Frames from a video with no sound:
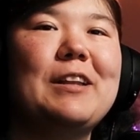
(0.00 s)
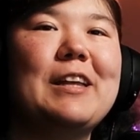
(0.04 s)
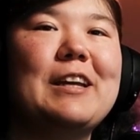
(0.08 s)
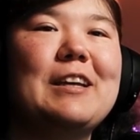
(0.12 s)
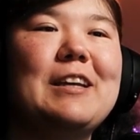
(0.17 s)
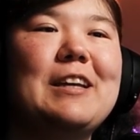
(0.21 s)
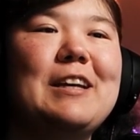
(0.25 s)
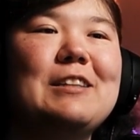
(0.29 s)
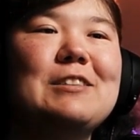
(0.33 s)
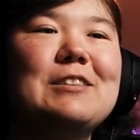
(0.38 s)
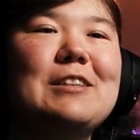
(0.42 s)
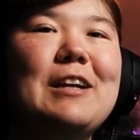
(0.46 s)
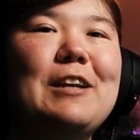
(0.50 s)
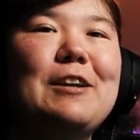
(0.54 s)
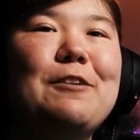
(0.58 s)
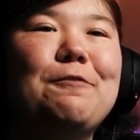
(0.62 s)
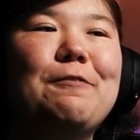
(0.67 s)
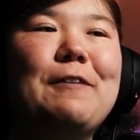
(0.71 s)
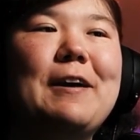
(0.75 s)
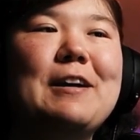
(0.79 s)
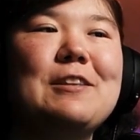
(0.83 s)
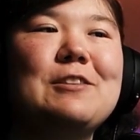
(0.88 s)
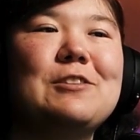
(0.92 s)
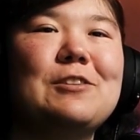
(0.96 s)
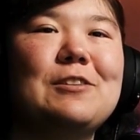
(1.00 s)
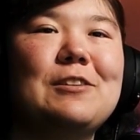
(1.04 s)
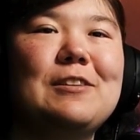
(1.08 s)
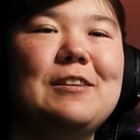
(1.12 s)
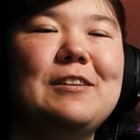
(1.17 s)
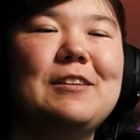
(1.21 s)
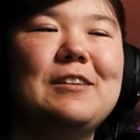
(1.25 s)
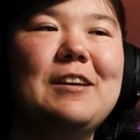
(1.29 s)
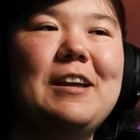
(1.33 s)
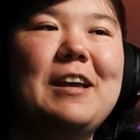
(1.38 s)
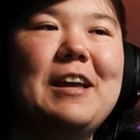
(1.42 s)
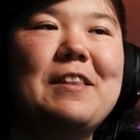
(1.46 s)
like, kids get into fights,
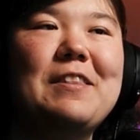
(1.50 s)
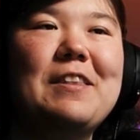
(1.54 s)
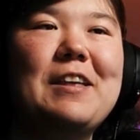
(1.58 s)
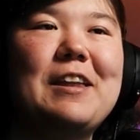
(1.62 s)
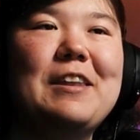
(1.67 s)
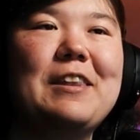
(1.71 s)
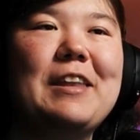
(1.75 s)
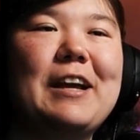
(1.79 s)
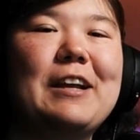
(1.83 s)
and then,